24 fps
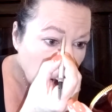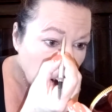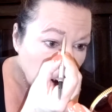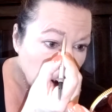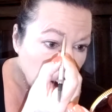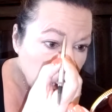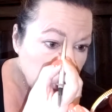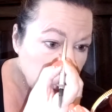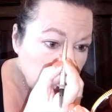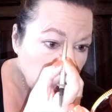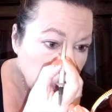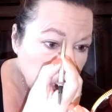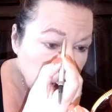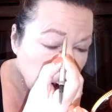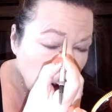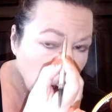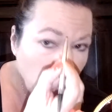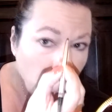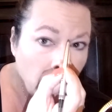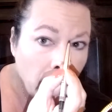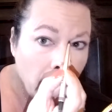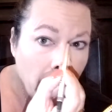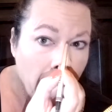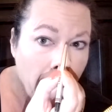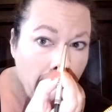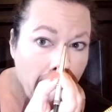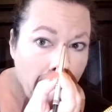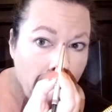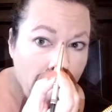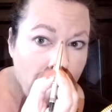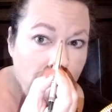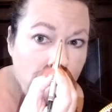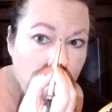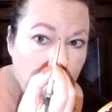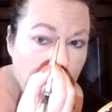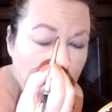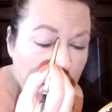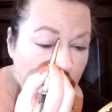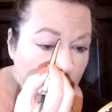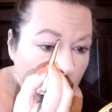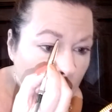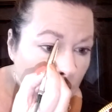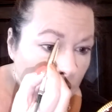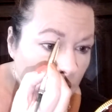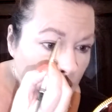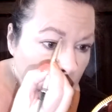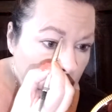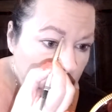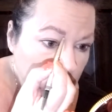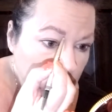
because I don't have many.